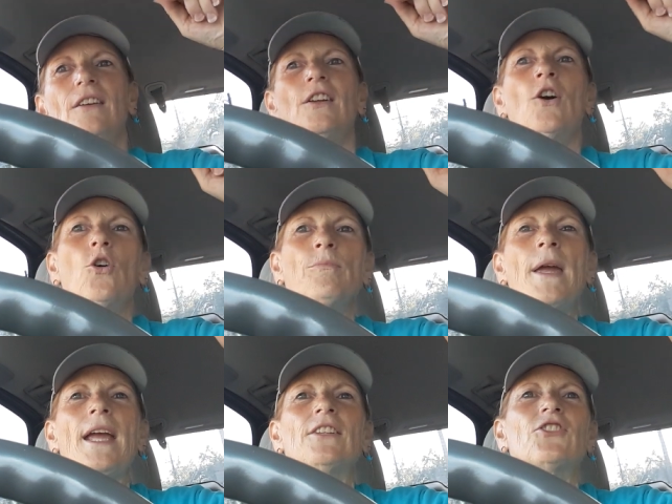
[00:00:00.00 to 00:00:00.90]
An old
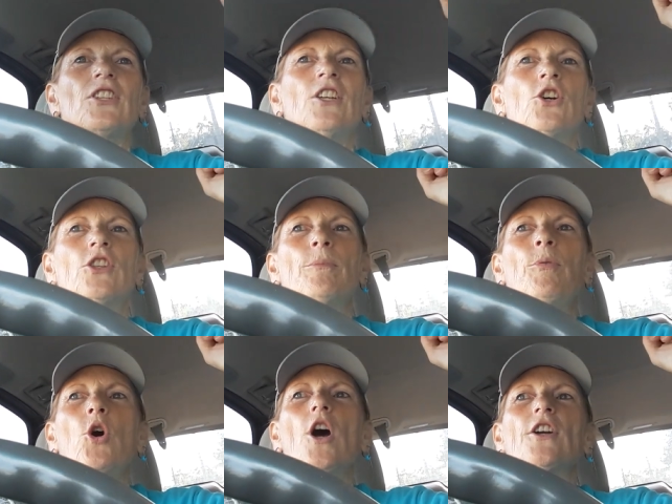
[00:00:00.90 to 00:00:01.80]
man sitting on the
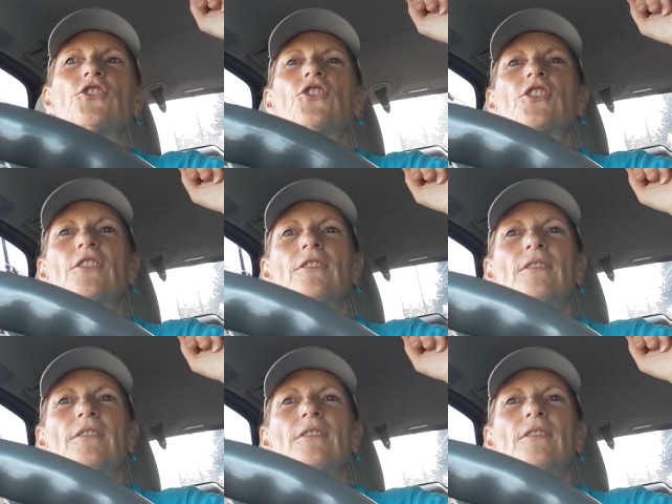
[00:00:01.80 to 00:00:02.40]
porch.